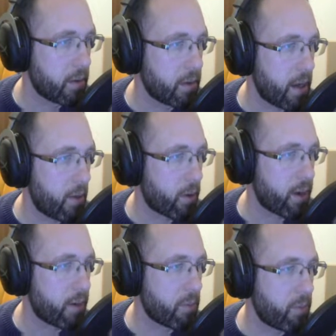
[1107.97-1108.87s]
now we're
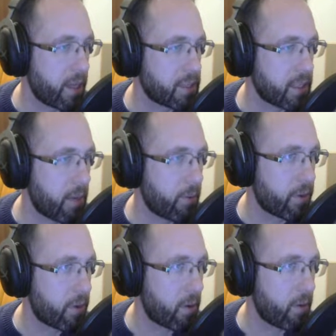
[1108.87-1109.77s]
going to replace that
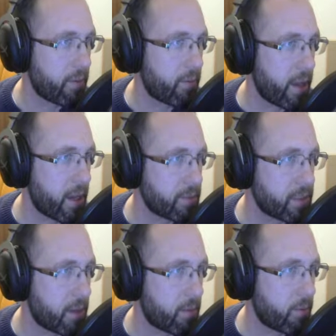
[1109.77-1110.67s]
with our Rifle
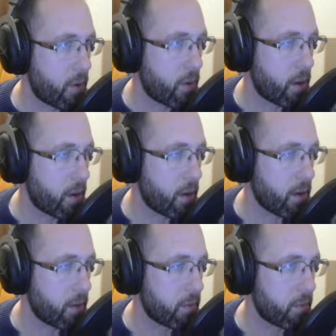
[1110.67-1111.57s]

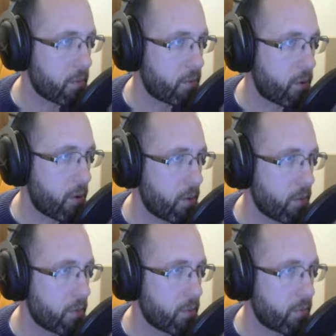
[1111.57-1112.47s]
Animset
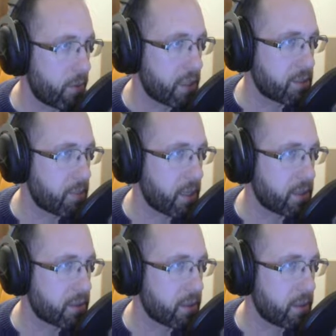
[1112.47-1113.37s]
Pro blend
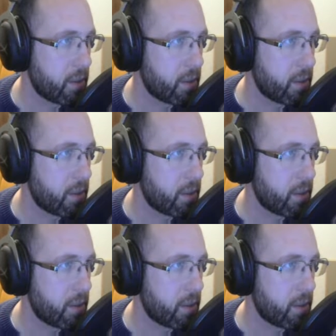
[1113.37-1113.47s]
space.